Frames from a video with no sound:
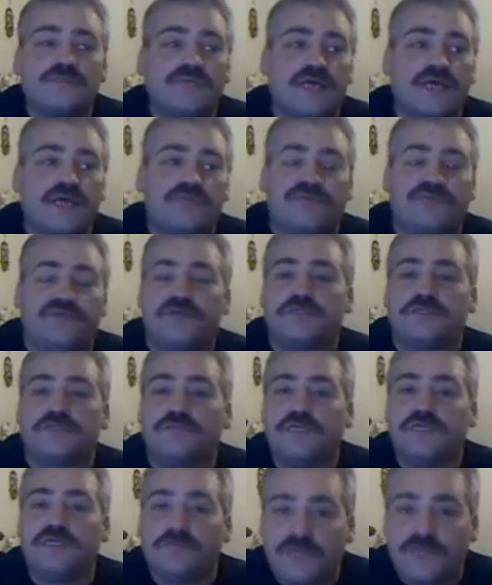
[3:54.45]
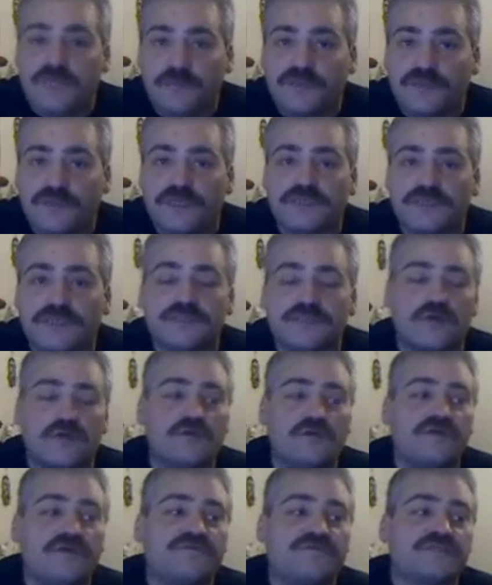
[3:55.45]
We got 300 million people here.
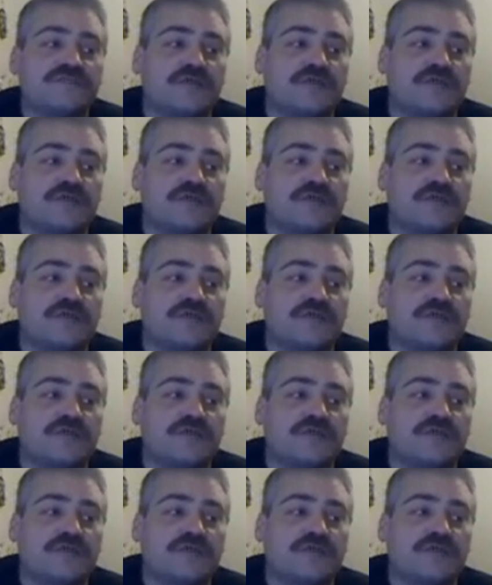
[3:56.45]
So if this